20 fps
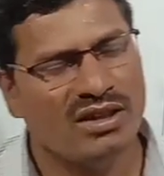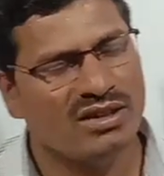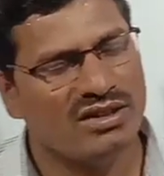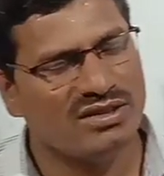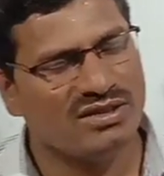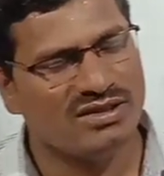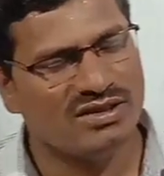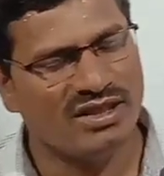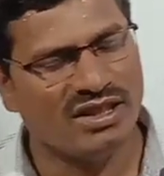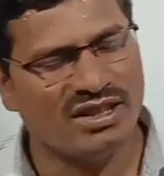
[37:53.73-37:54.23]

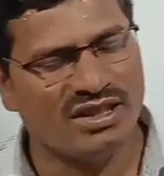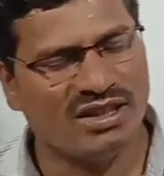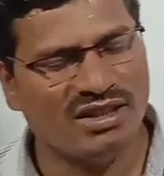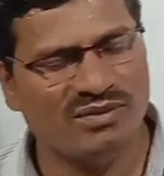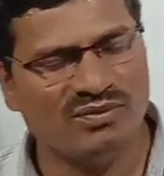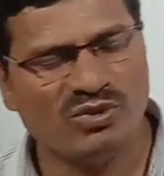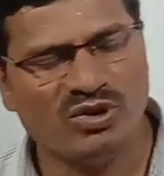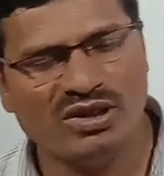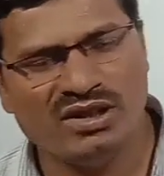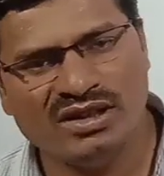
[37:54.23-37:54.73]

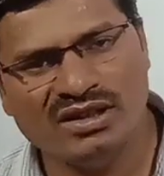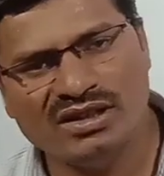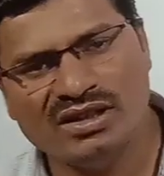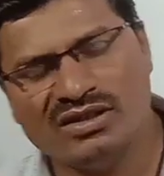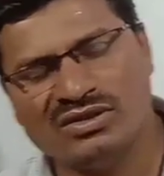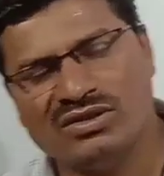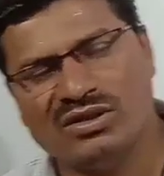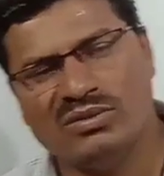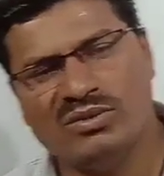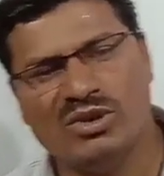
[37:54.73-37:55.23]
Second point, in
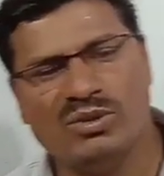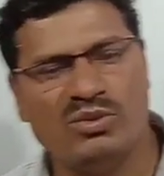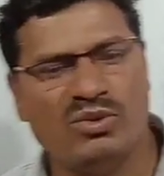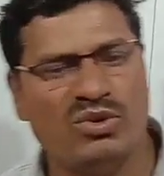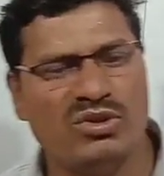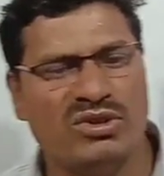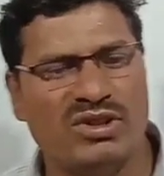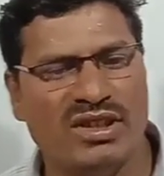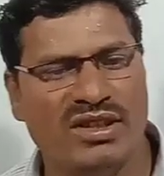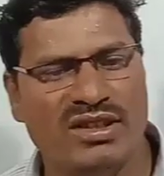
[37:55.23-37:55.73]
case of the
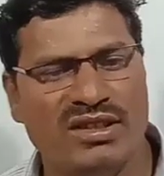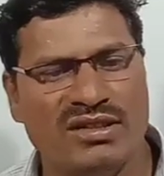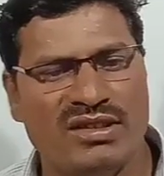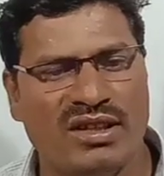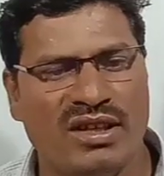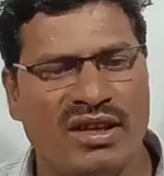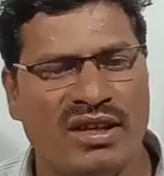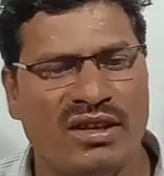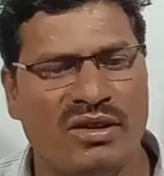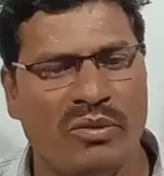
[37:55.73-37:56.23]
food chain is
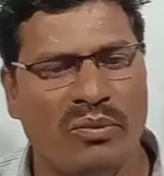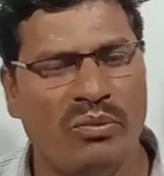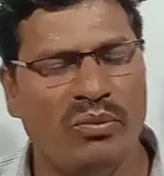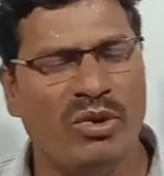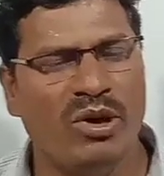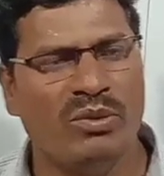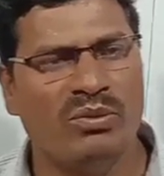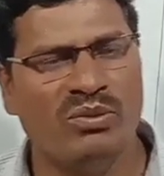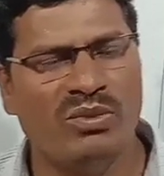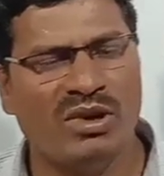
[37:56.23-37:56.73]
there,
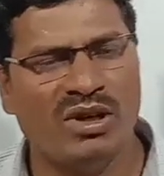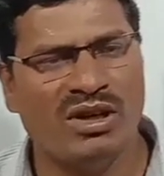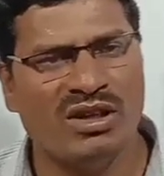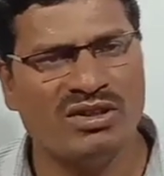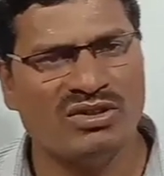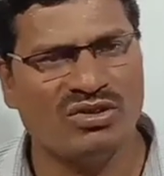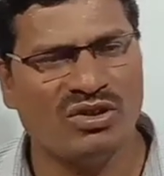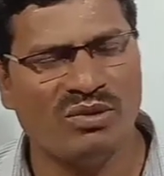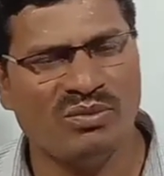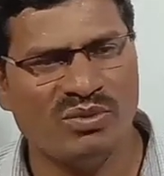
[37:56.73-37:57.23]

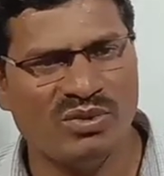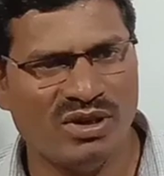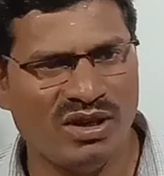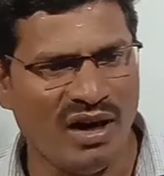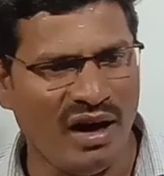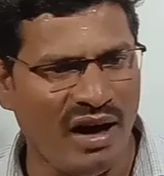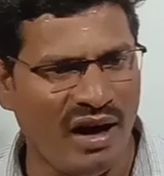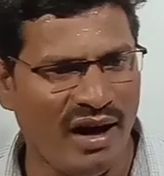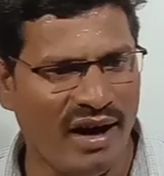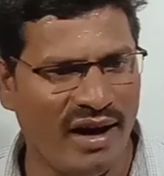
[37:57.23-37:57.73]
members of a
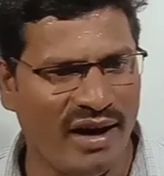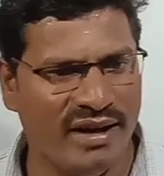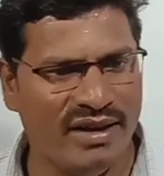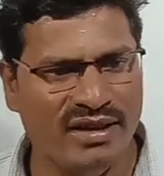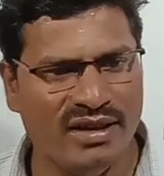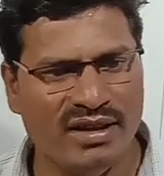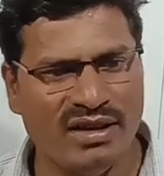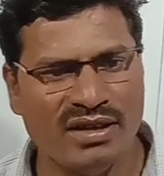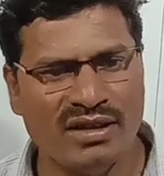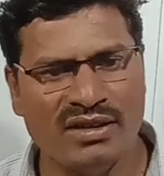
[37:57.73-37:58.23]

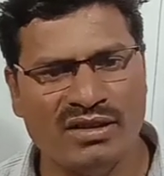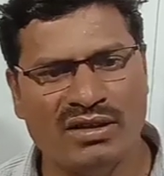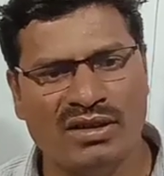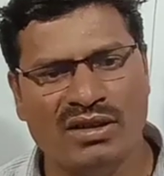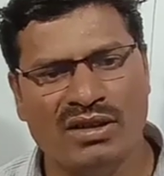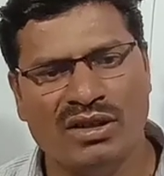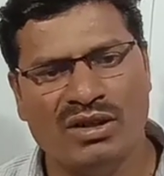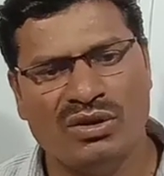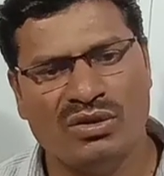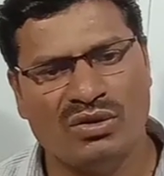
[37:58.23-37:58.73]
higher
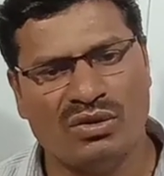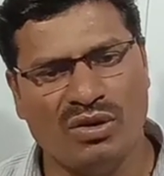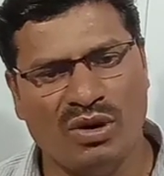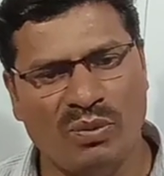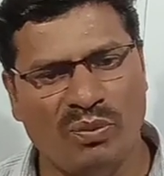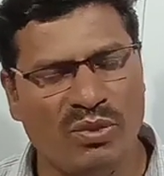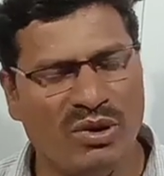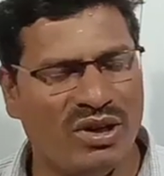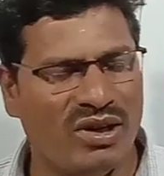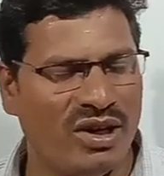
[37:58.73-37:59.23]

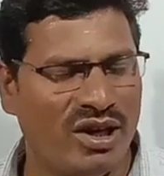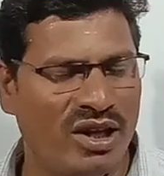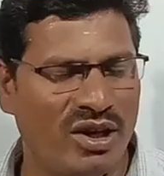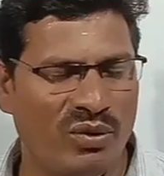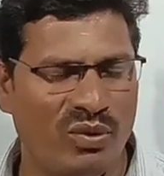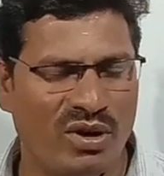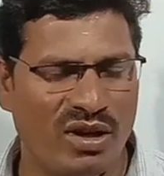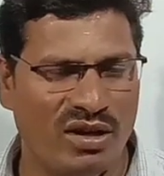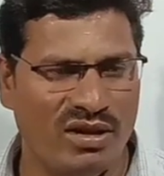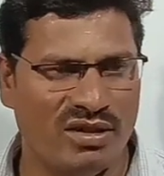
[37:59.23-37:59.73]
trophic
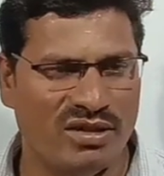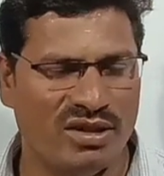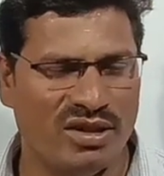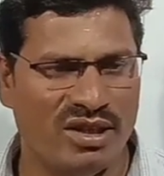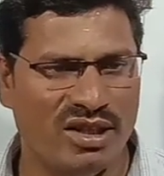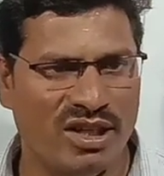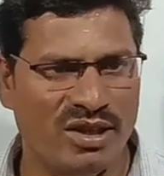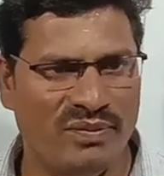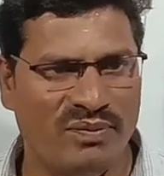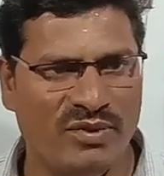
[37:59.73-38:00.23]
level
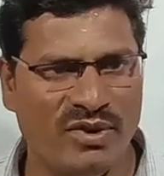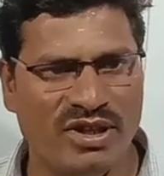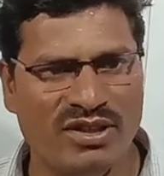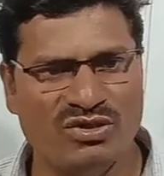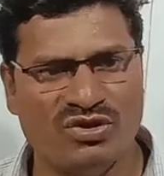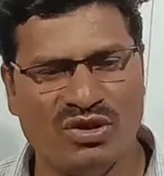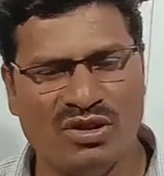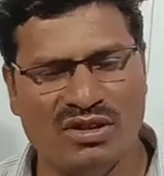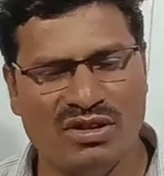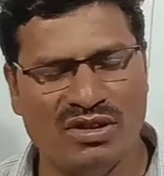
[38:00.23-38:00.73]

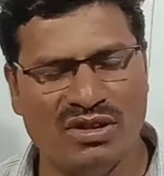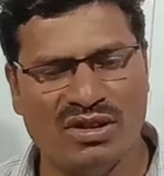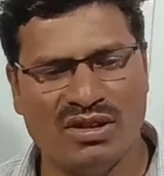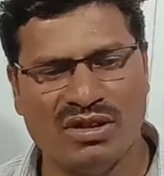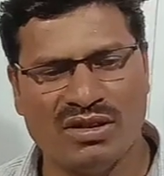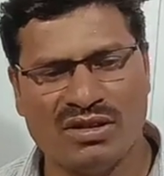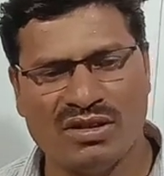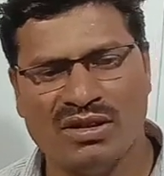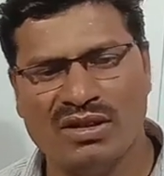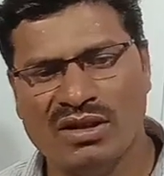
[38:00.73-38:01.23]
depends on
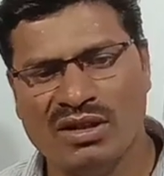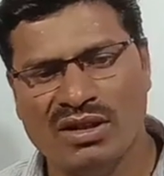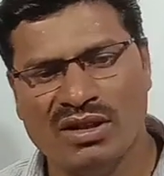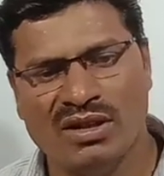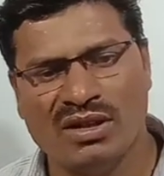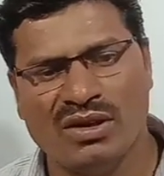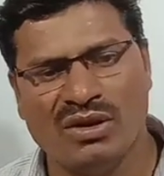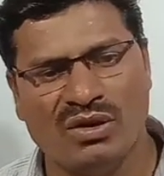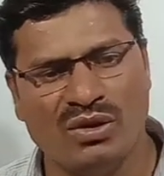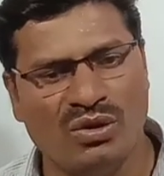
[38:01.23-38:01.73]
the
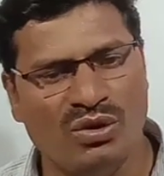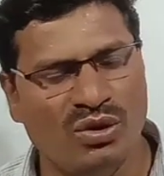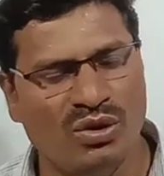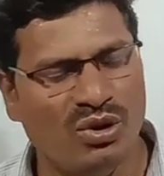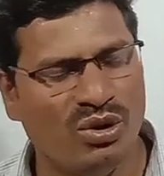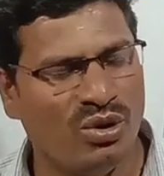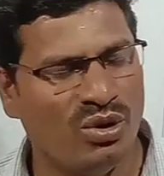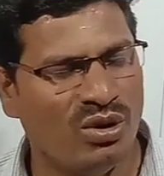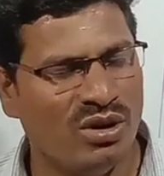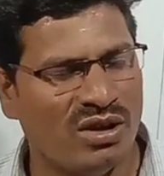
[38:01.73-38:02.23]

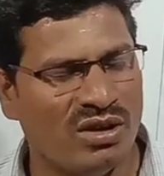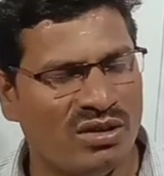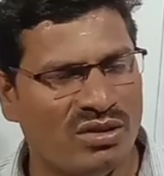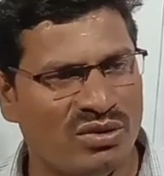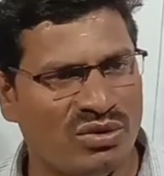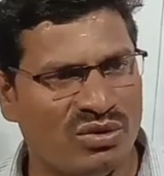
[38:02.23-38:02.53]
lower